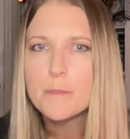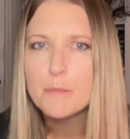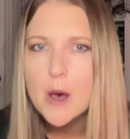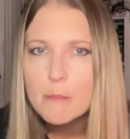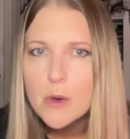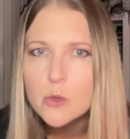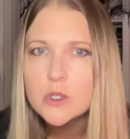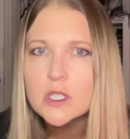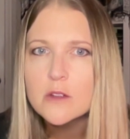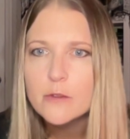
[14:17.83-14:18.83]
but
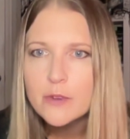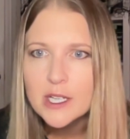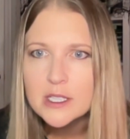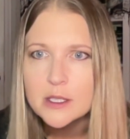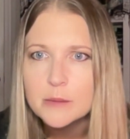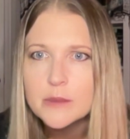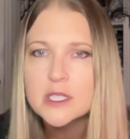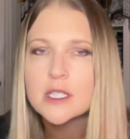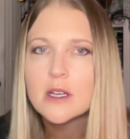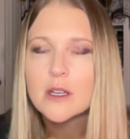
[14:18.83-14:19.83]
most of the
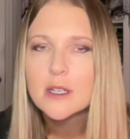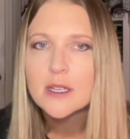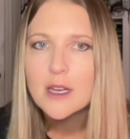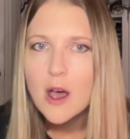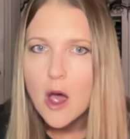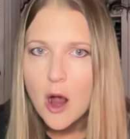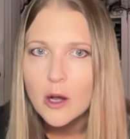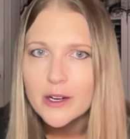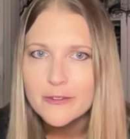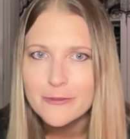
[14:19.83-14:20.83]
victims
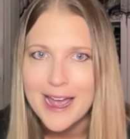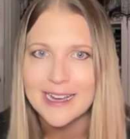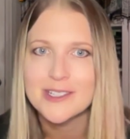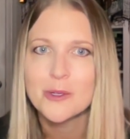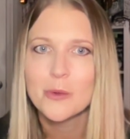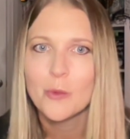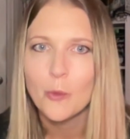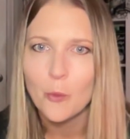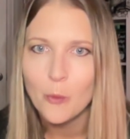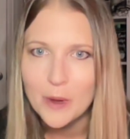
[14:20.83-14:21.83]
are in fact
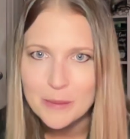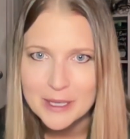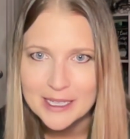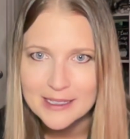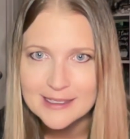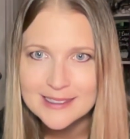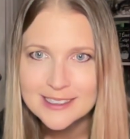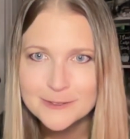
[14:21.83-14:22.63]
women.